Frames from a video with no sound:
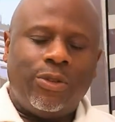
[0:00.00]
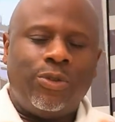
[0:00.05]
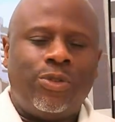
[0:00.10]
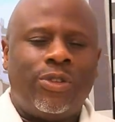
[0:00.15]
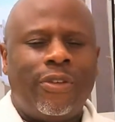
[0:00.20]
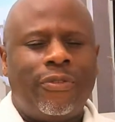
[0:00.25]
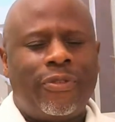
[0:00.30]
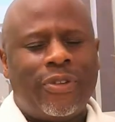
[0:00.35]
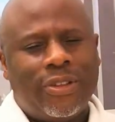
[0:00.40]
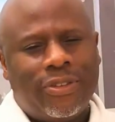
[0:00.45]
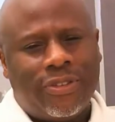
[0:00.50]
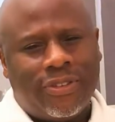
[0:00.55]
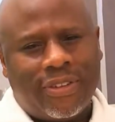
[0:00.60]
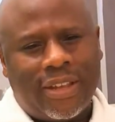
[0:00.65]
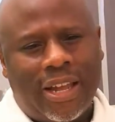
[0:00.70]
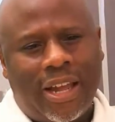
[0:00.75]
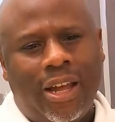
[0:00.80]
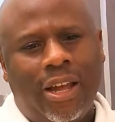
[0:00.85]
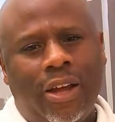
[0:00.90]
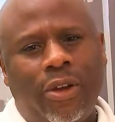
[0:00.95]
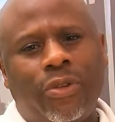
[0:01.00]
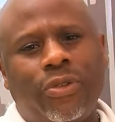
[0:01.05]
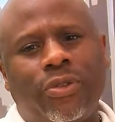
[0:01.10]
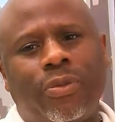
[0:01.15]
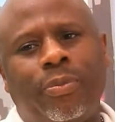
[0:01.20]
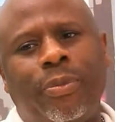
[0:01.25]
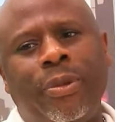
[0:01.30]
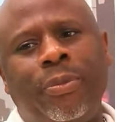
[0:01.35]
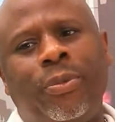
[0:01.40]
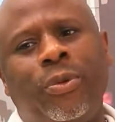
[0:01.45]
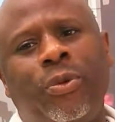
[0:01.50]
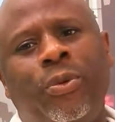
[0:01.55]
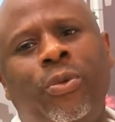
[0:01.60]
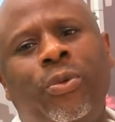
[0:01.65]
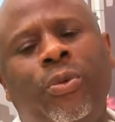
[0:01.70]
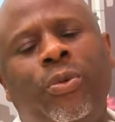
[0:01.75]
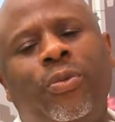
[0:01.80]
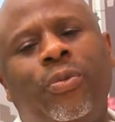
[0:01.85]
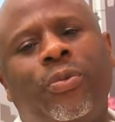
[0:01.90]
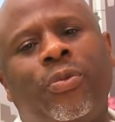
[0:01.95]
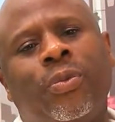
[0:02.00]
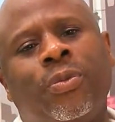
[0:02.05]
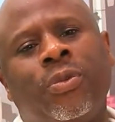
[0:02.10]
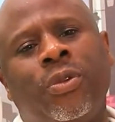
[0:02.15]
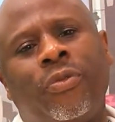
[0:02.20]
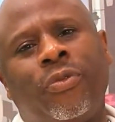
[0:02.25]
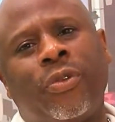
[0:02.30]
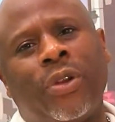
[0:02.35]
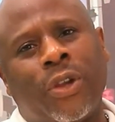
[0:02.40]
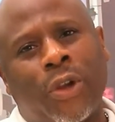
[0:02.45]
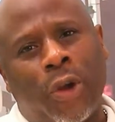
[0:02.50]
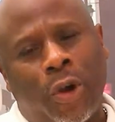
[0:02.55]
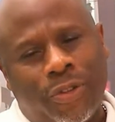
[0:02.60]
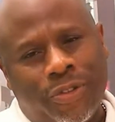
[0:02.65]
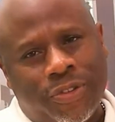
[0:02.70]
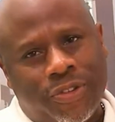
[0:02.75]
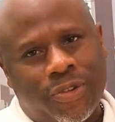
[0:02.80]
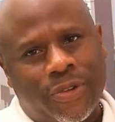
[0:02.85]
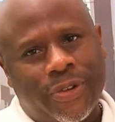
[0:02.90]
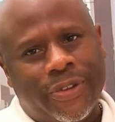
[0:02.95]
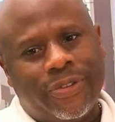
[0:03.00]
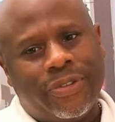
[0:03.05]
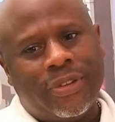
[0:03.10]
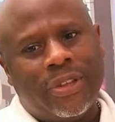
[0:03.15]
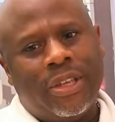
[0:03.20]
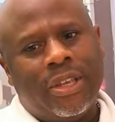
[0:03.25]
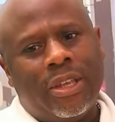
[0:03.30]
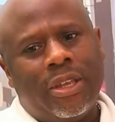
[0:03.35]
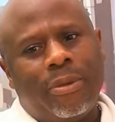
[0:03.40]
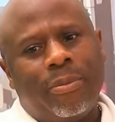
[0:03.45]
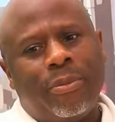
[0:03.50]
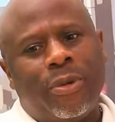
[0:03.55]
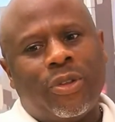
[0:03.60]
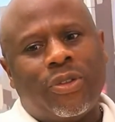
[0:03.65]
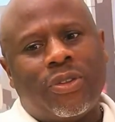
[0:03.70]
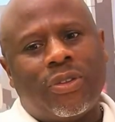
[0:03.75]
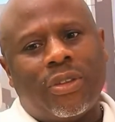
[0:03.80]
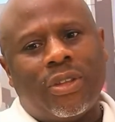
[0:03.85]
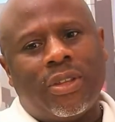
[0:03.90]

Different styles, people, different countries. But